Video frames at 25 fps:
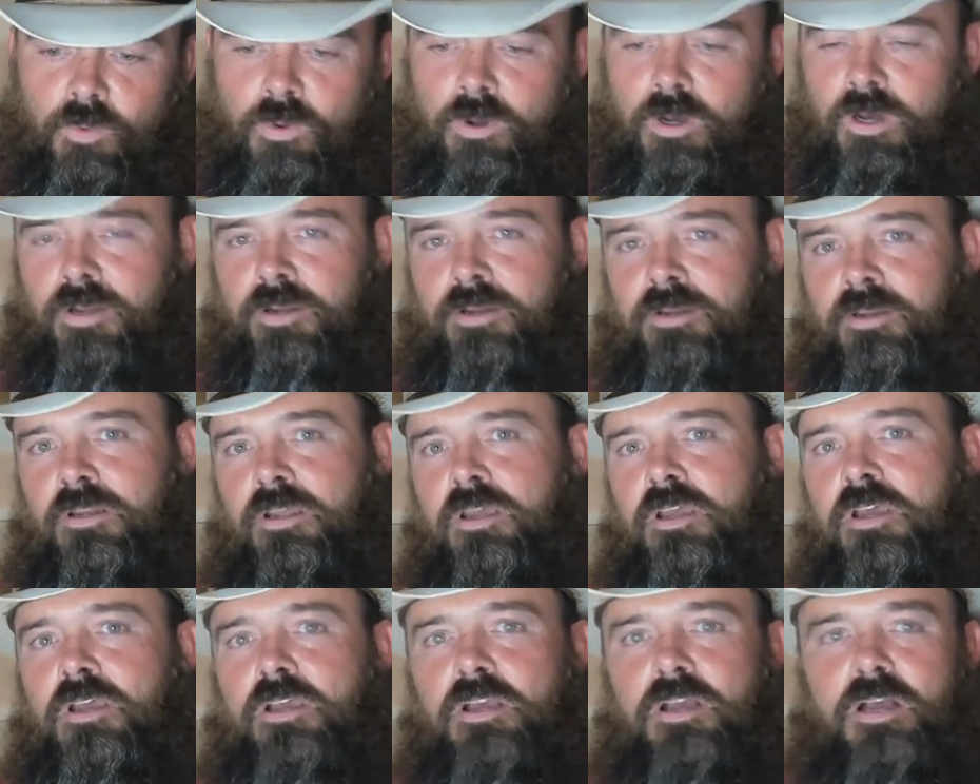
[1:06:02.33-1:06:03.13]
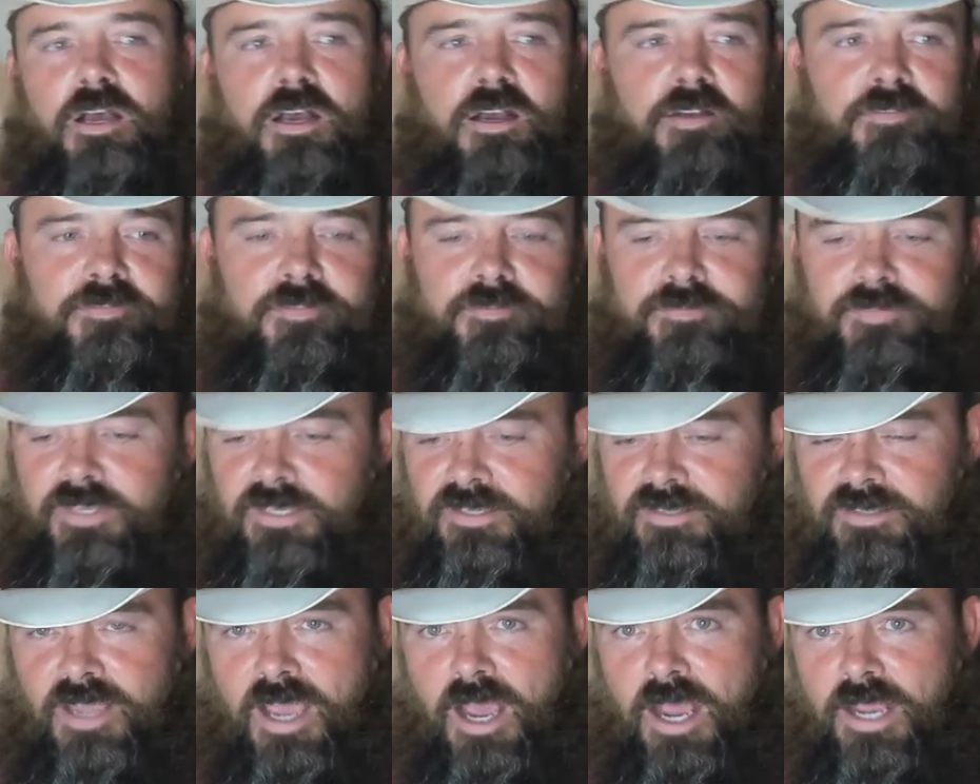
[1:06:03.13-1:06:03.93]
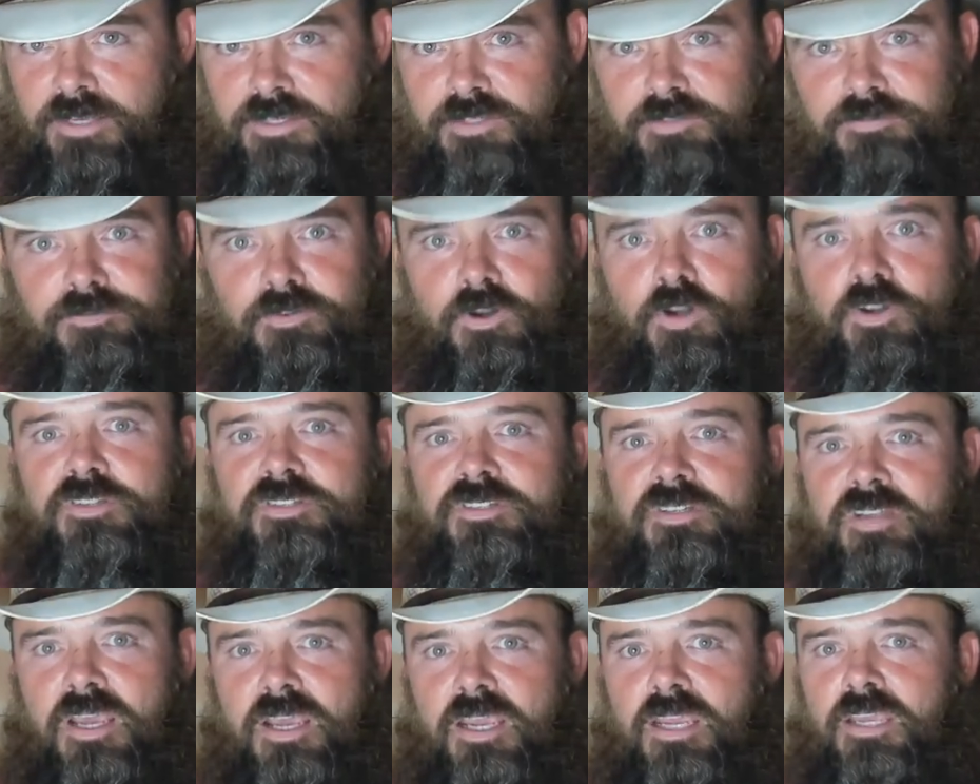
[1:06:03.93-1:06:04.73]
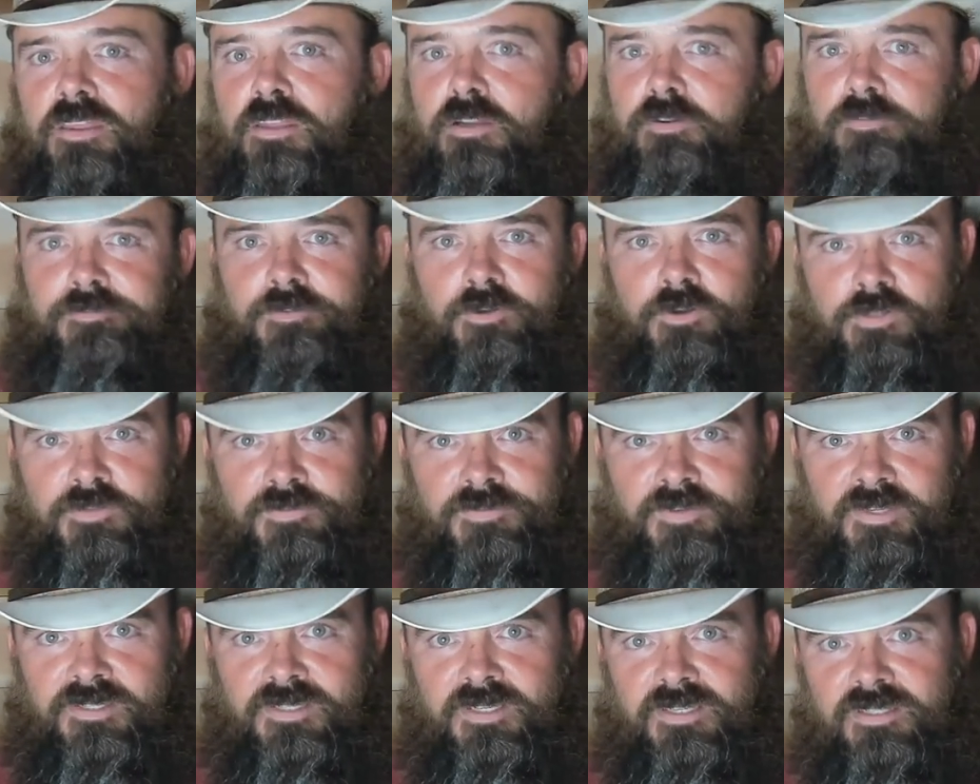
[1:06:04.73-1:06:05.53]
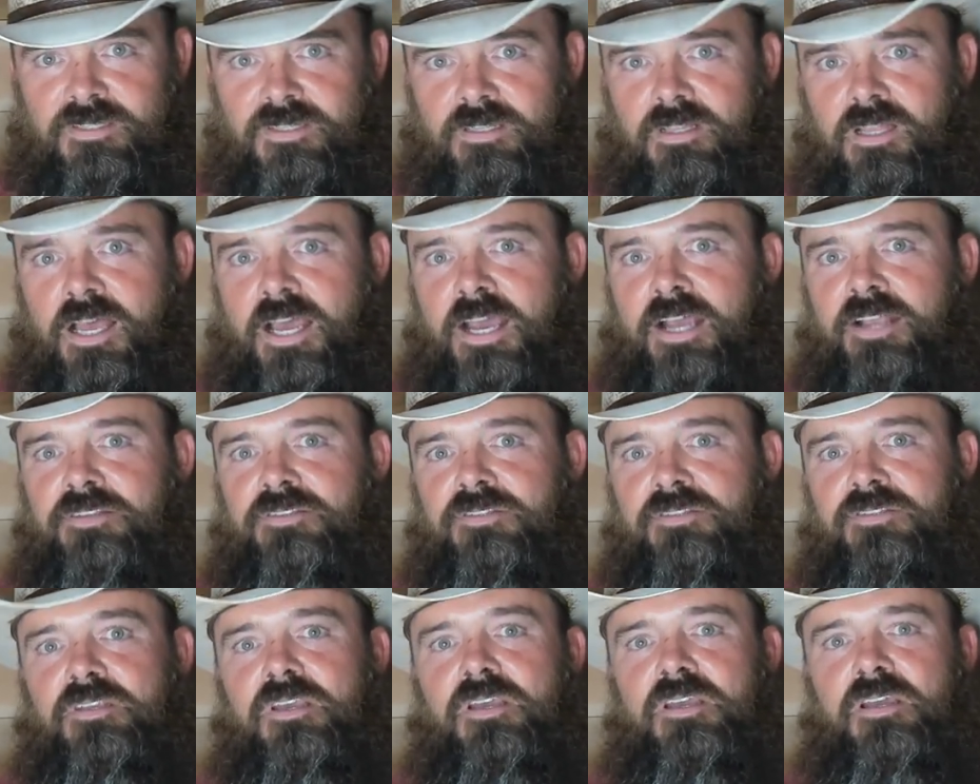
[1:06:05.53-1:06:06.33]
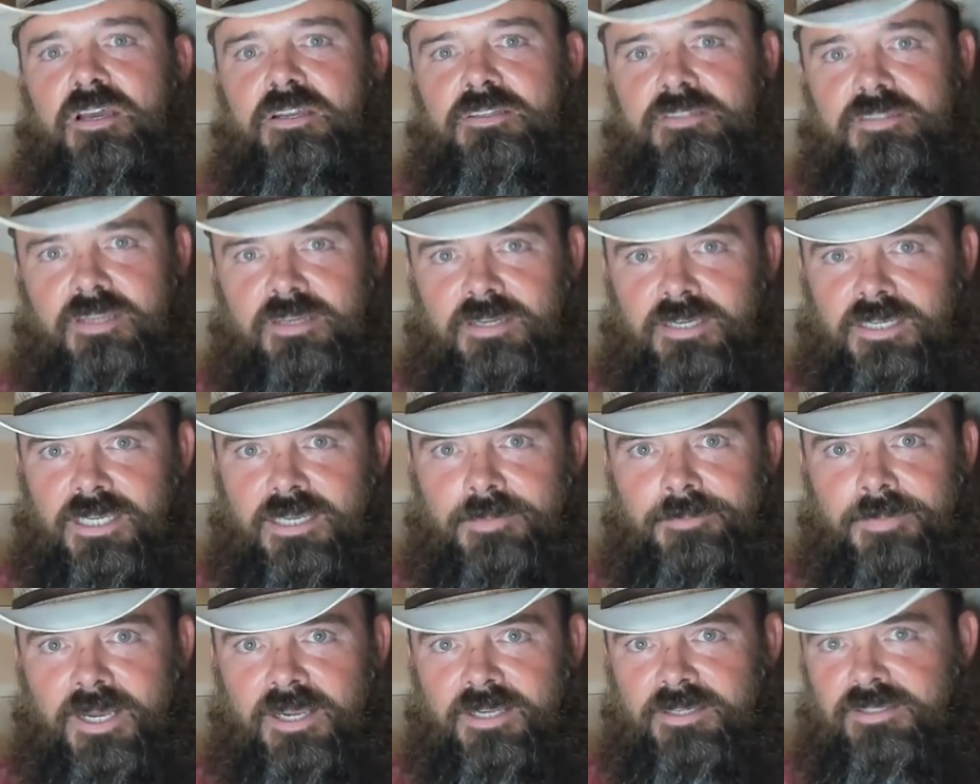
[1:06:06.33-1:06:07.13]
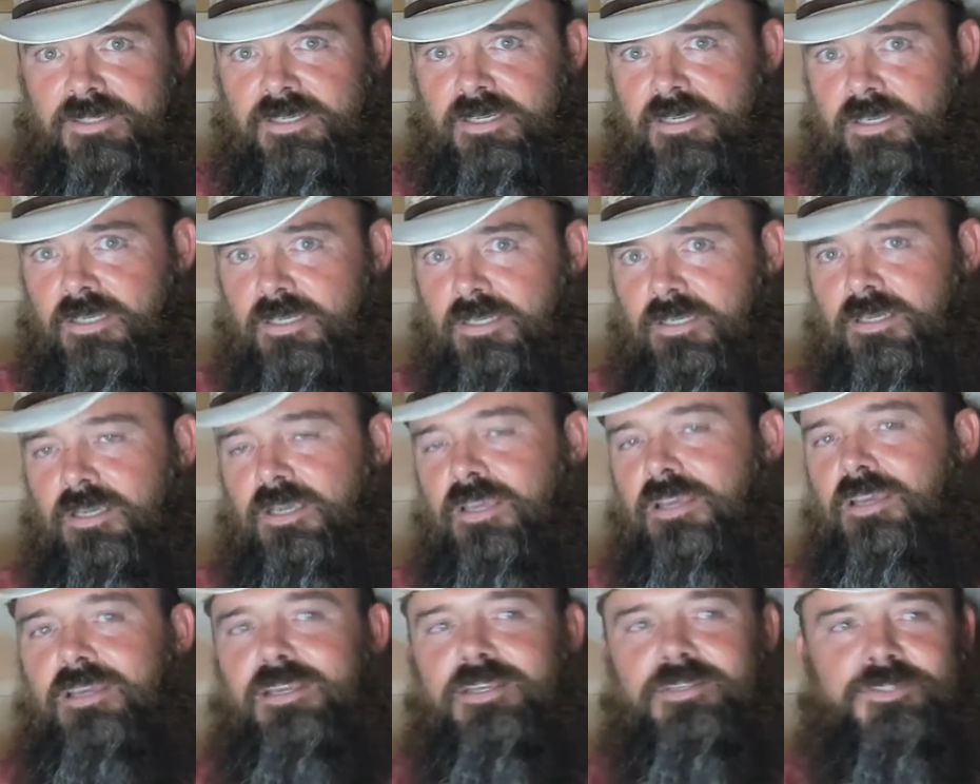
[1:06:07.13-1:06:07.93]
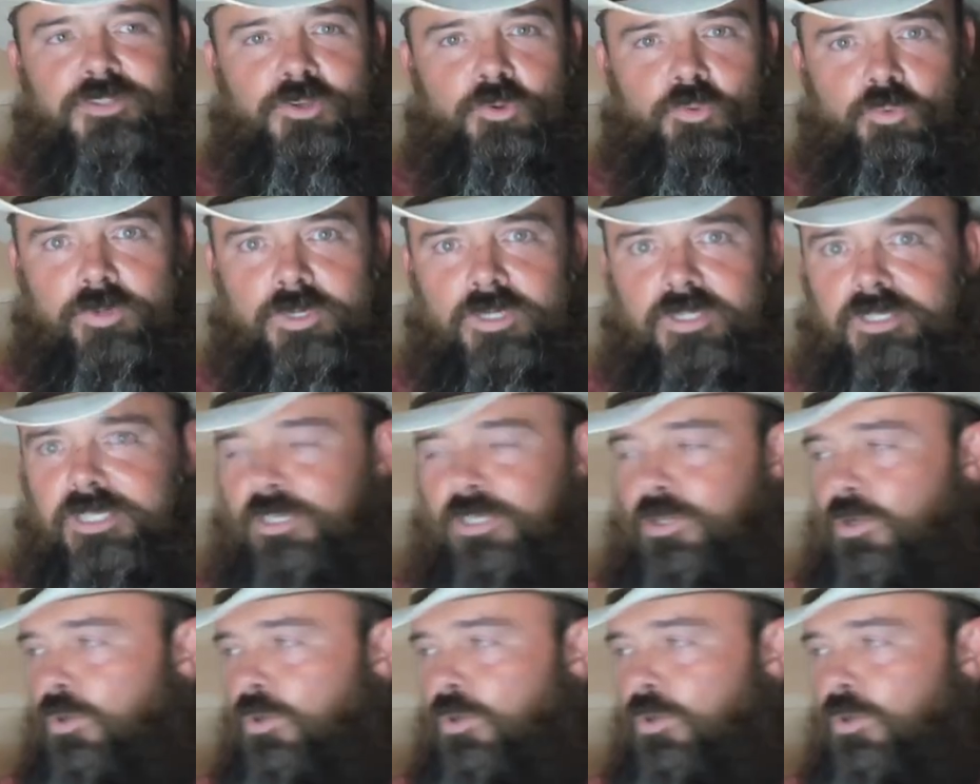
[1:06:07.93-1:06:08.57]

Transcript: one of these guys' first day in their first physics class attending MIT. It's a really